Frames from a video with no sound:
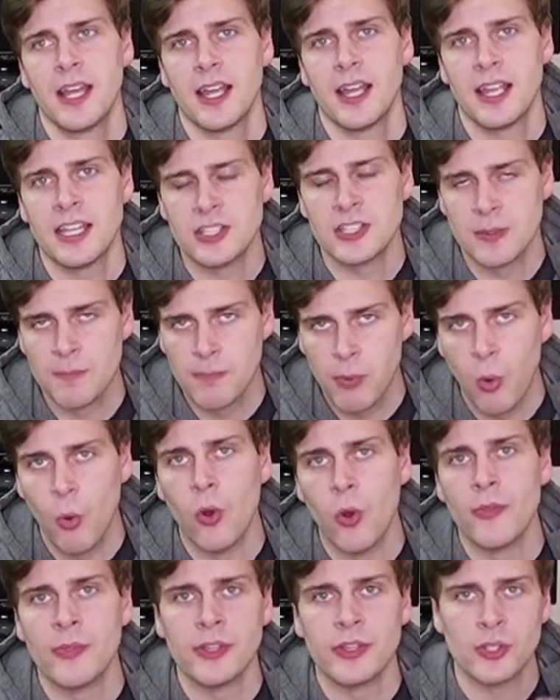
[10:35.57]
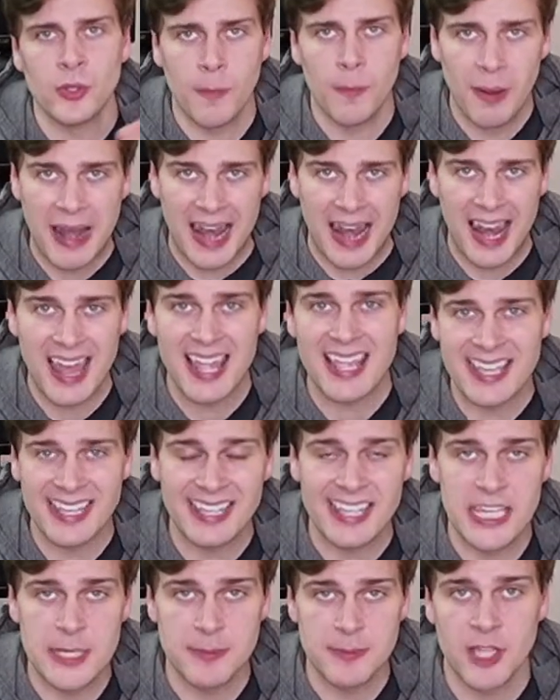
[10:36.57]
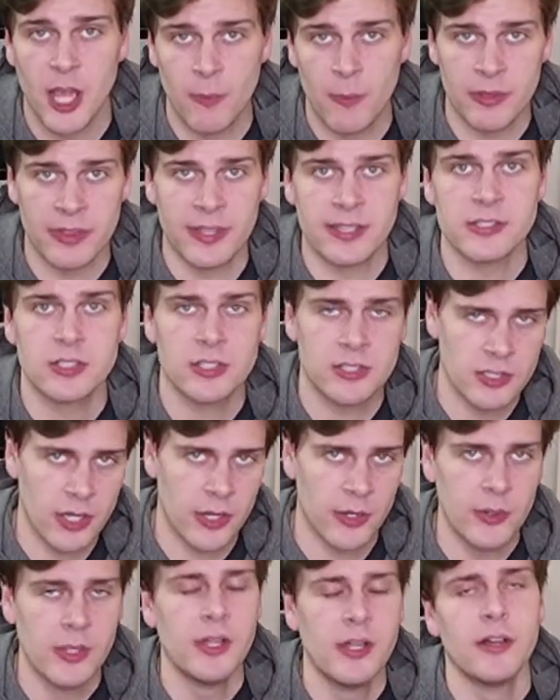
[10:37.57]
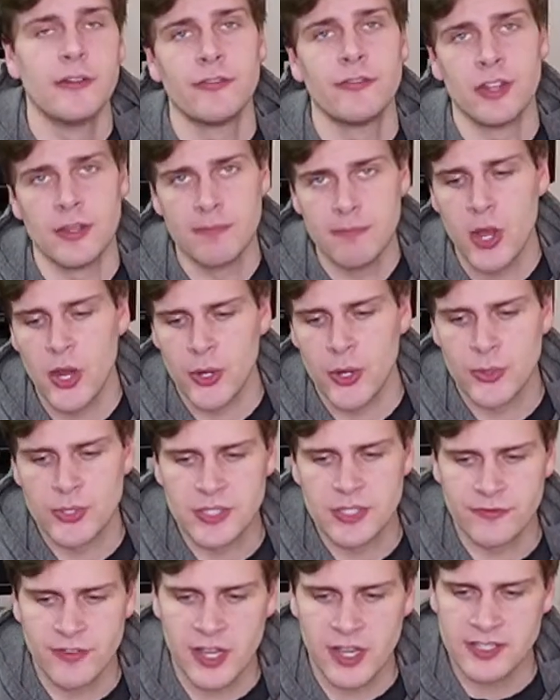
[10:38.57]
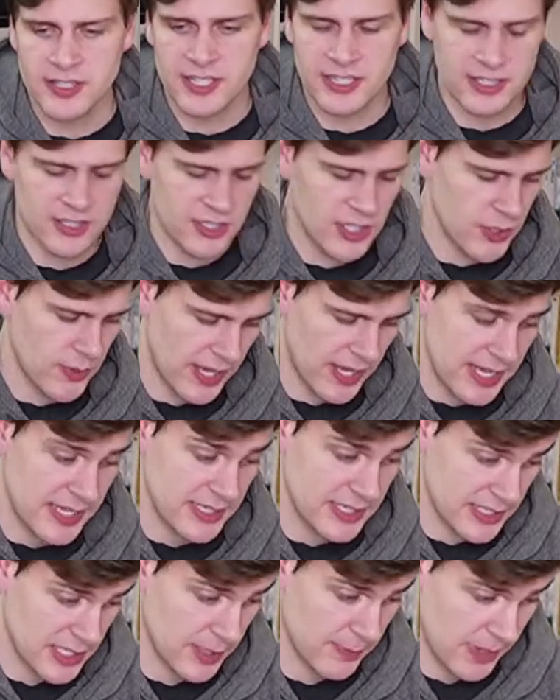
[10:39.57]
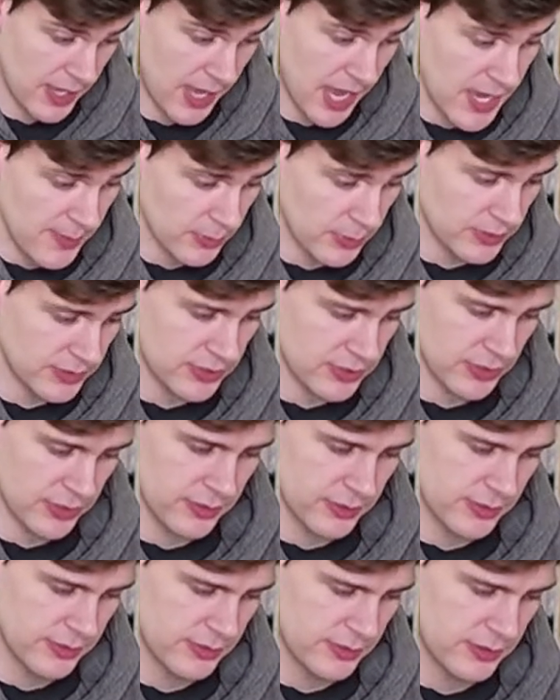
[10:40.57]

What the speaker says: it's important that your playing keeps up with it. So for the modes, the first thing to do is to be able to